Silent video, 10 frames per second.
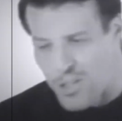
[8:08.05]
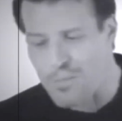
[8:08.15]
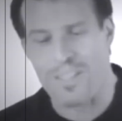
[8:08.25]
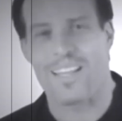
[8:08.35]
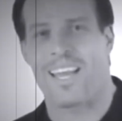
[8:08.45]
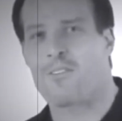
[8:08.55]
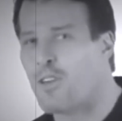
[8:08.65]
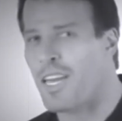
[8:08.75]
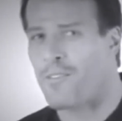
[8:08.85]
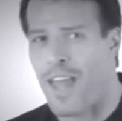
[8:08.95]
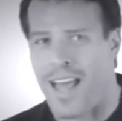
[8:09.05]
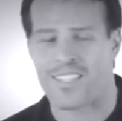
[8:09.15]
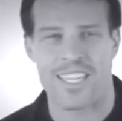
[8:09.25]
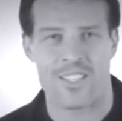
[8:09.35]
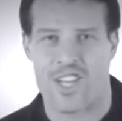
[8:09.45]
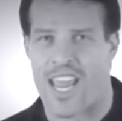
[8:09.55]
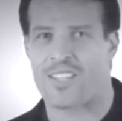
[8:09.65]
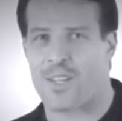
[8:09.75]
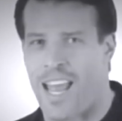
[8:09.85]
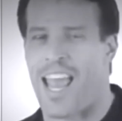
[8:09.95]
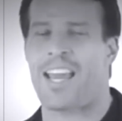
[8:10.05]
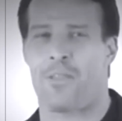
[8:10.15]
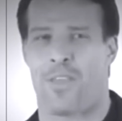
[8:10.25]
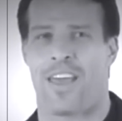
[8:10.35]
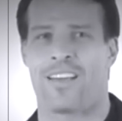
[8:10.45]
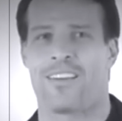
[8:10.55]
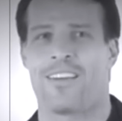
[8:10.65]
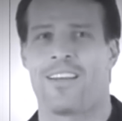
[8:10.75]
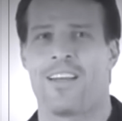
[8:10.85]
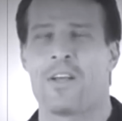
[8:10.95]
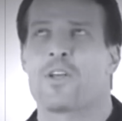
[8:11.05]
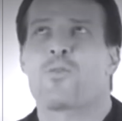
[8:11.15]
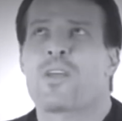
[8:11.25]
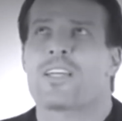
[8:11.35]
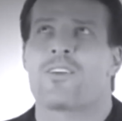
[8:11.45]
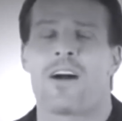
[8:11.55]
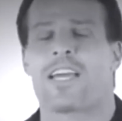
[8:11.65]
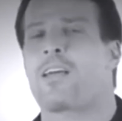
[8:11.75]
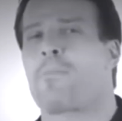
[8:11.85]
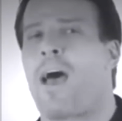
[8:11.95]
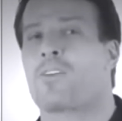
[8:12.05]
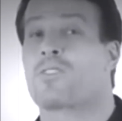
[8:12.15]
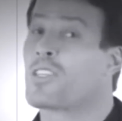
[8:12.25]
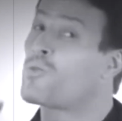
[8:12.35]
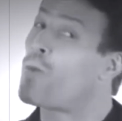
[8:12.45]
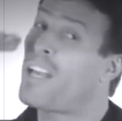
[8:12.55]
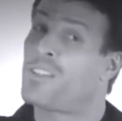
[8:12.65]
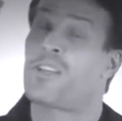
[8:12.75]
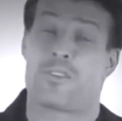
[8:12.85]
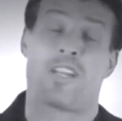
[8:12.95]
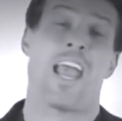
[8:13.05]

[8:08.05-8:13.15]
Ultimately, if you're going to have lasting change in anything, you're really talking about just raising your